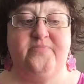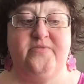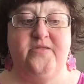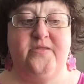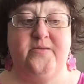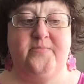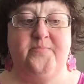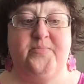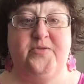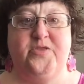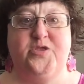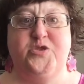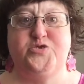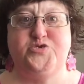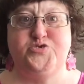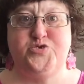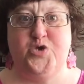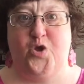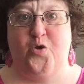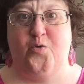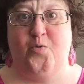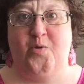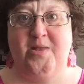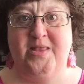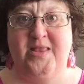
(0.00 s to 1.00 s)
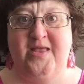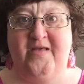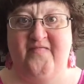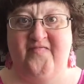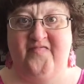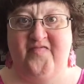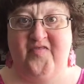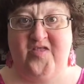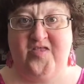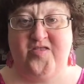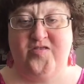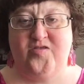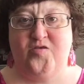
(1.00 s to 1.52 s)
there's a show on
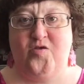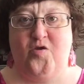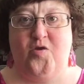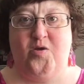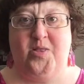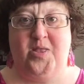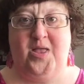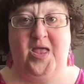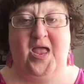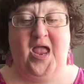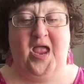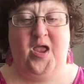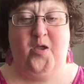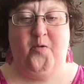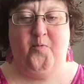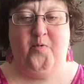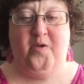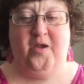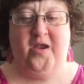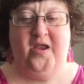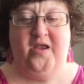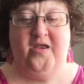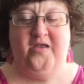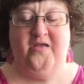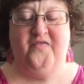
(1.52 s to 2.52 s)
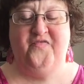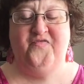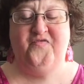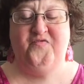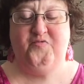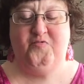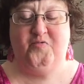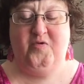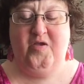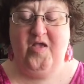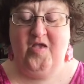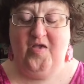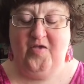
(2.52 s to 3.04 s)
Netflix called Highway
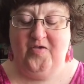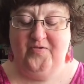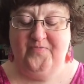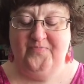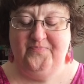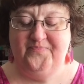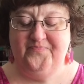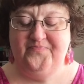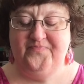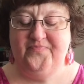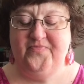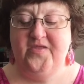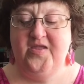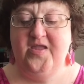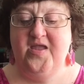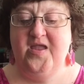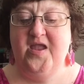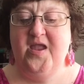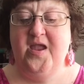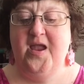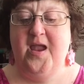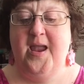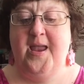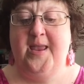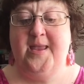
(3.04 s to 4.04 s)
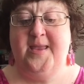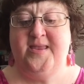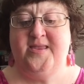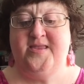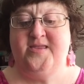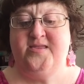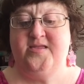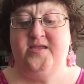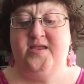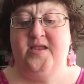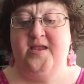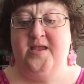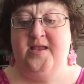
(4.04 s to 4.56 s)
Through Hell. And
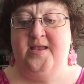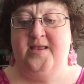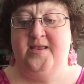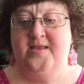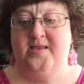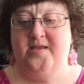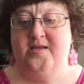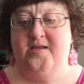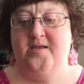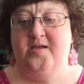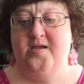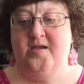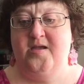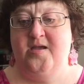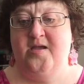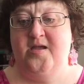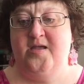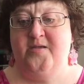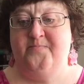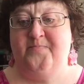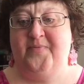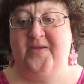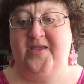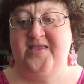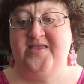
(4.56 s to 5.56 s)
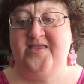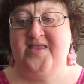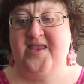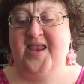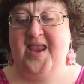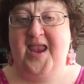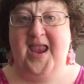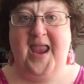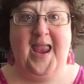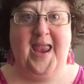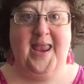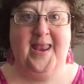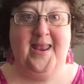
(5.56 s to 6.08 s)
it's in based in
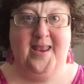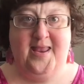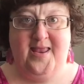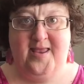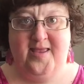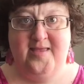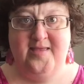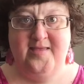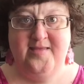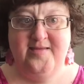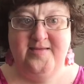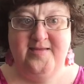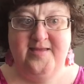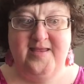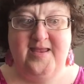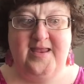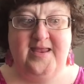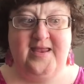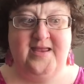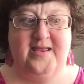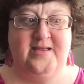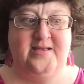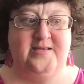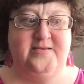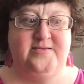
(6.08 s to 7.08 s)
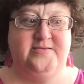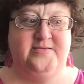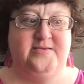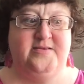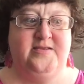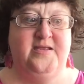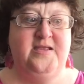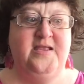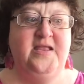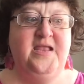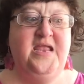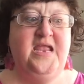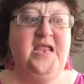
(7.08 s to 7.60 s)
Canada, and
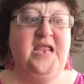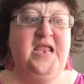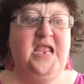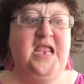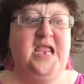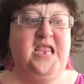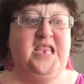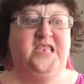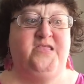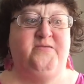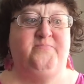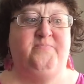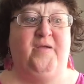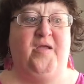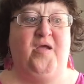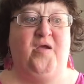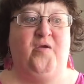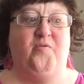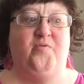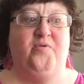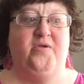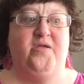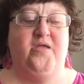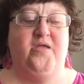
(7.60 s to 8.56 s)
it's about